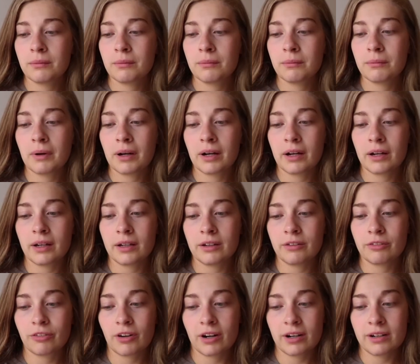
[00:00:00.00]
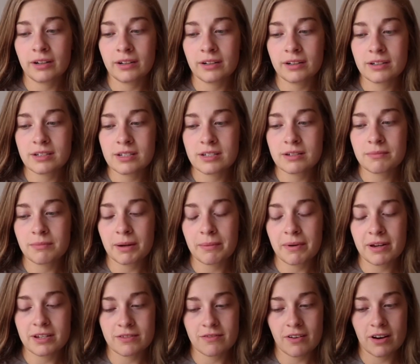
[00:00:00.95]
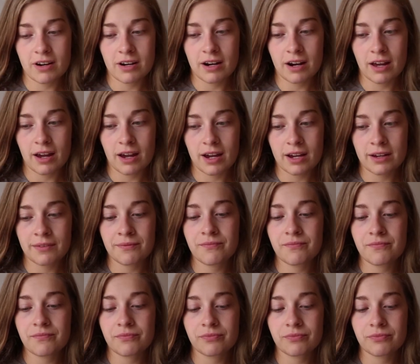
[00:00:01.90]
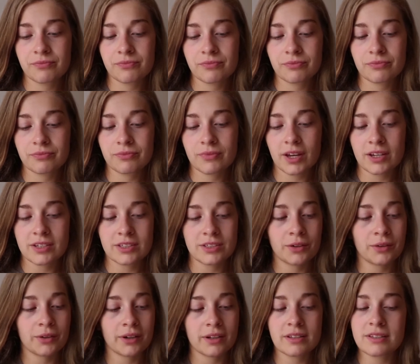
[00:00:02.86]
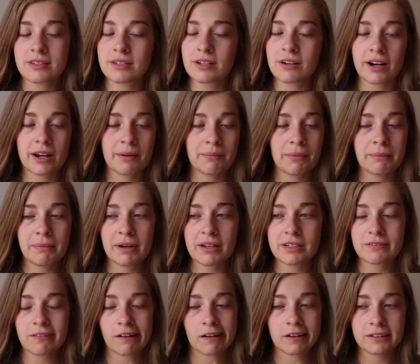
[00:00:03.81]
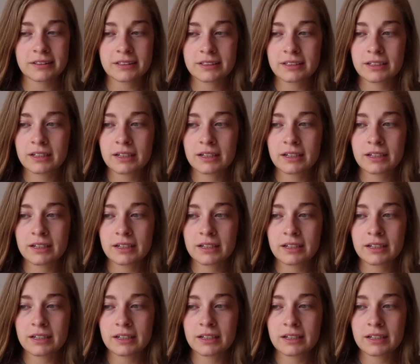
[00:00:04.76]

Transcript: My best friend and I still consider him my best friend.